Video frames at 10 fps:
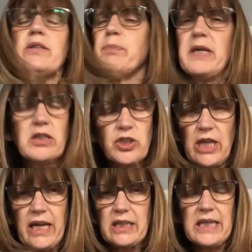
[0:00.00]
beach
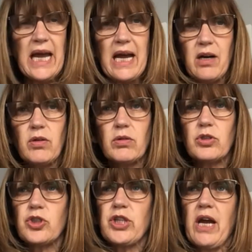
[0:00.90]
days out,
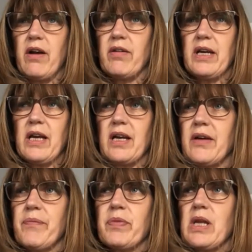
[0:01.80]
sharing.
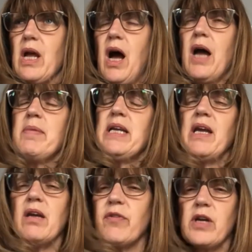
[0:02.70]
I mean,
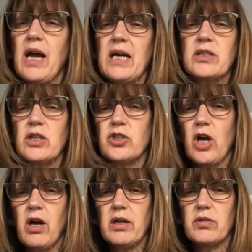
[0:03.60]
even I had a
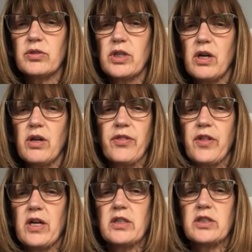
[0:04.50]
child
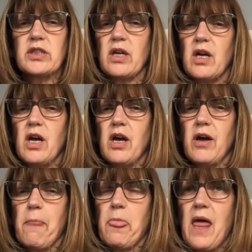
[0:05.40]
that
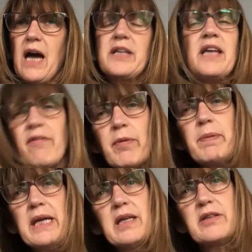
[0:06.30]
had never
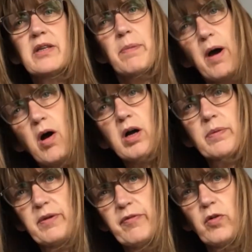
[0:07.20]
been to the park
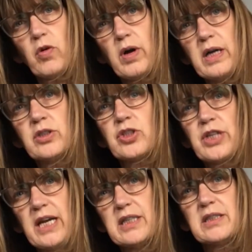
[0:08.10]
before and
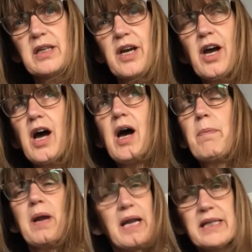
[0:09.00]
shared a
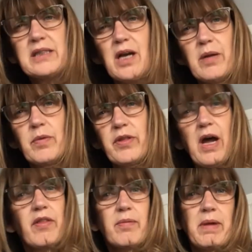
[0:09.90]
playtime with
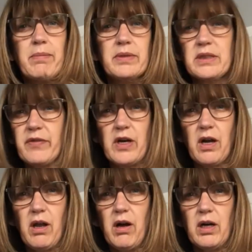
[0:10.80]
other members of her
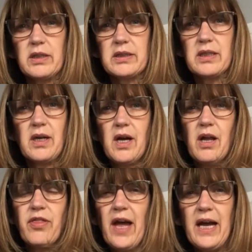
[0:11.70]
class.
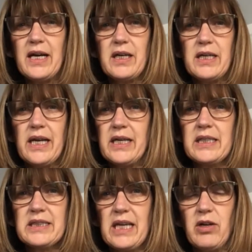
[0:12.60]
That in
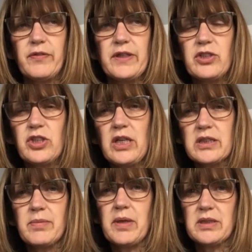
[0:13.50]
itself is just
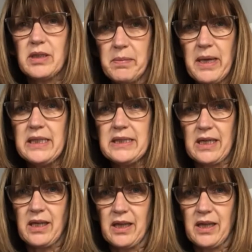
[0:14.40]
the most amazing